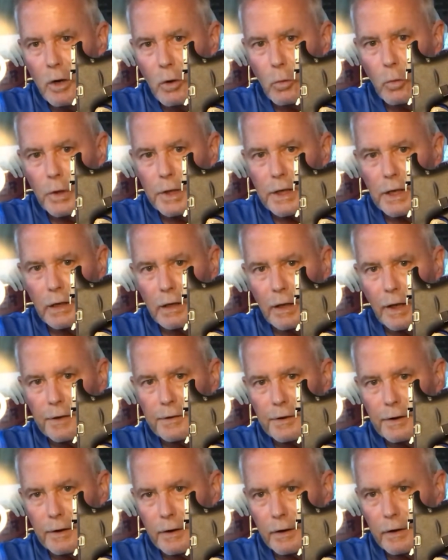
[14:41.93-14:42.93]
we can
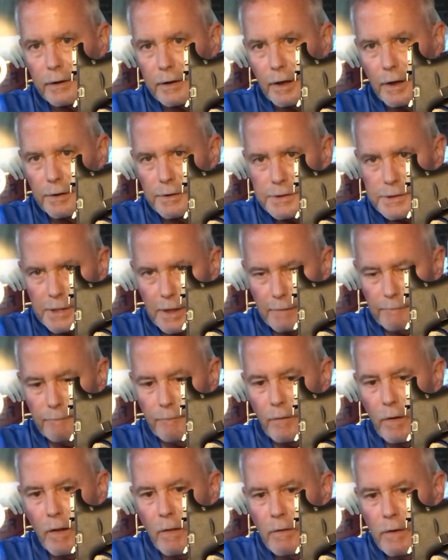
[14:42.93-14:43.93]
let the gun
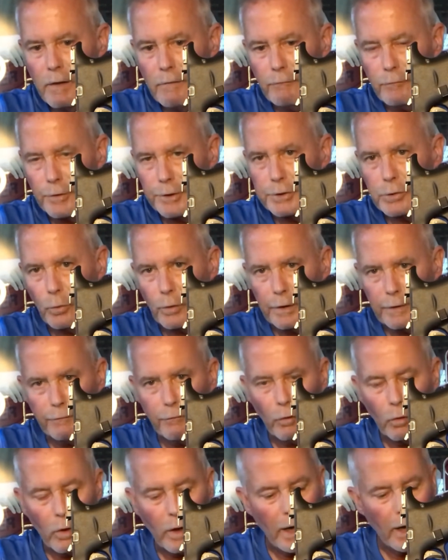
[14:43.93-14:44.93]
sit for
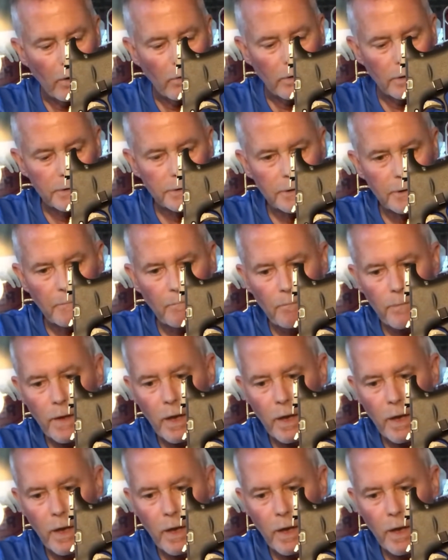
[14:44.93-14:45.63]
24 hours.